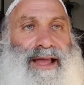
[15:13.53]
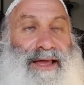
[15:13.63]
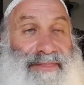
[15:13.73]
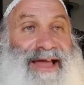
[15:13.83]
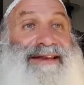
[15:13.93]

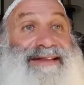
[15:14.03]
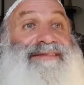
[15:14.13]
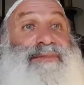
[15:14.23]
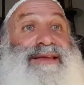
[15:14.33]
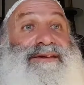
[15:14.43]
And that needs
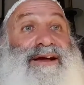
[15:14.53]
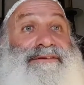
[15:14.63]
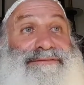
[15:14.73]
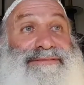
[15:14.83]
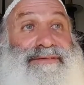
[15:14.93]
to be
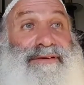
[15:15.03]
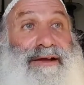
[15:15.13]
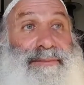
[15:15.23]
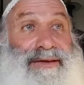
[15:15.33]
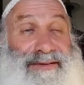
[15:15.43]
enough,
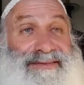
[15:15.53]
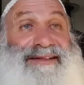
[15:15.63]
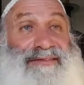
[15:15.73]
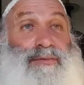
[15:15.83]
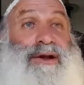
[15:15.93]
because
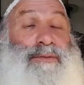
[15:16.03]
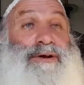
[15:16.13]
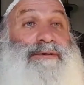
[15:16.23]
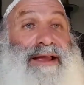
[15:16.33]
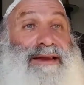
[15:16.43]
that's the way we're
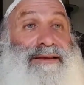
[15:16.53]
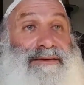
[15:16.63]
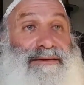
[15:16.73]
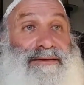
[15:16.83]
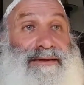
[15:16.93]
created.
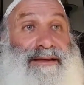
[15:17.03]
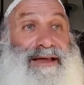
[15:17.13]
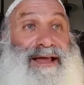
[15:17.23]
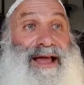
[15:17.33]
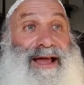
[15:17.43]

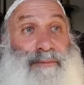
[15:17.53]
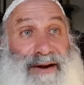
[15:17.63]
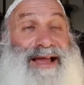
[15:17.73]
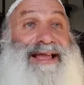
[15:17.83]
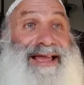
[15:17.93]
And when
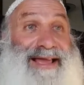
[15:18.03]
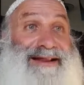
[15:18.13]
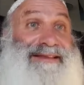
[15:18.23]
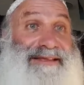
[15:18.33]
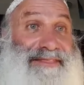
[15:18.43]
I
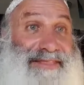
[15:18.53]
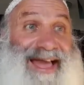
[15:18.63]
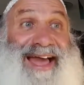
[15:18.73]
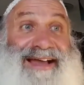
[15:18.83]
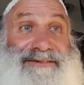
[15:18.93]
get
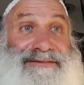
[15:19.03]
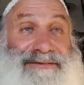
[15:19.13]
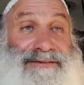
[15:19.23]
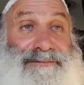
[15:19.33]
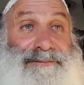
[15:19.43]
that
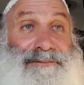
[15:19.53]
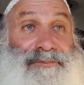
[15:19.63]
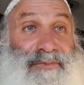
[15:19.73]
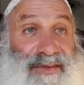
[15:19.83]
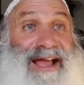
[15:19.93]

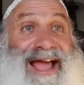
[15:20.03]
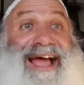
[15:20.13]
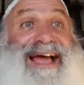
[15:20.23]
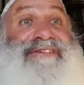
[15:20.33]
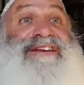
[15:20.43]
I
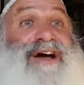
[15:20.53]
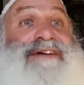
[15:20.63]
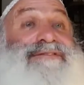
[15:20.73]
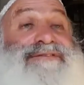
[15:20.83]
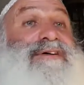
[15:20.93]
have
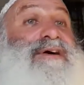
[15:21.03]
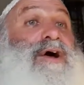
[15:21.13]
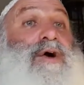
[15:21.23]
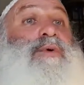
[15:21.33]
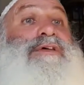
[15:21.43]
enough
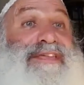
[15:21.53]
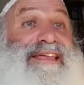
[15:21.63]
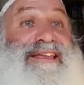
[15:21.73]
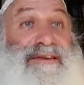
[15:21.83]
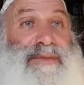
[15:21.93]

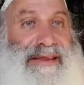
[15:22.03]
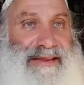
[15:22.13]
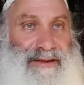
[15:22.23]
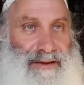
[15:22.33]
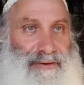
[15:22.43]
within me
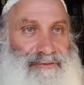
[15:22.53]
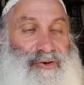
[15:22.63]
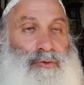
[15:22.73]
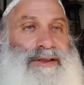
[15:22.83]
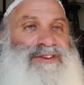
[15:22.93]

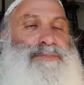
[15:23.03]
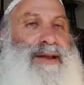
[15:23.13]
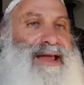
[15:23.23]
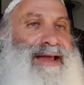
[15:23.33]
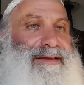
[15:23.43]
to reach
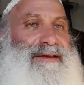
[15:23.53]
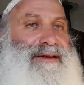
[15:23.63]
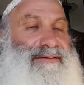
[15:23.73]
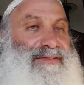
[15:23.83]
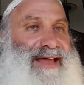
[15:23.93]
back
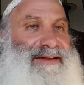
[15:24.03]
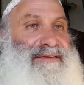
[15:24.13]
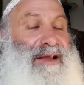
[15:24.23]
to that